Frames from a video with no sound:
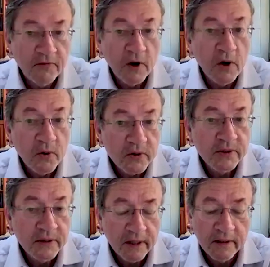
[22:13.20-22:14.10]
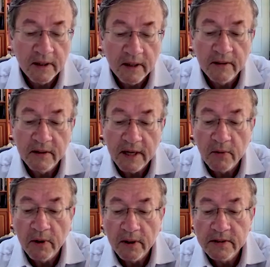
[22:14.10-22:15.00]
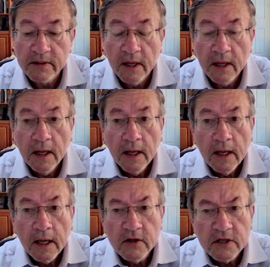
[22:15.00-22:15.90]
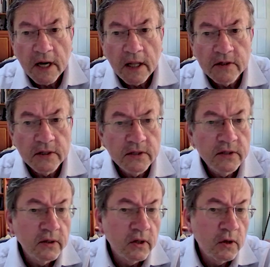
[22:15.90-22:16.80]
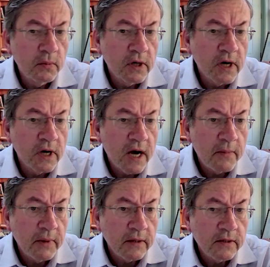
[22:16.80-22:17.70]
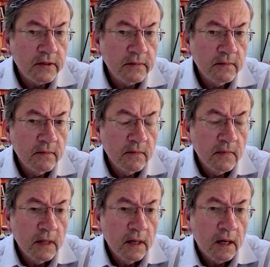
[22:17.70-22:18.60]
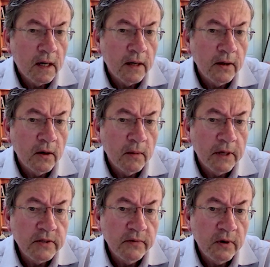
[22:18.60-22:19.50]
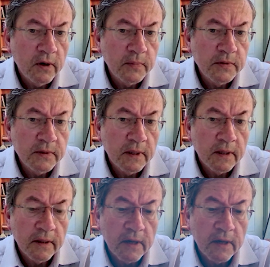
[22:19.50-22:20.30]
flows and networks. Its challenges to the global commons. Much of Europe's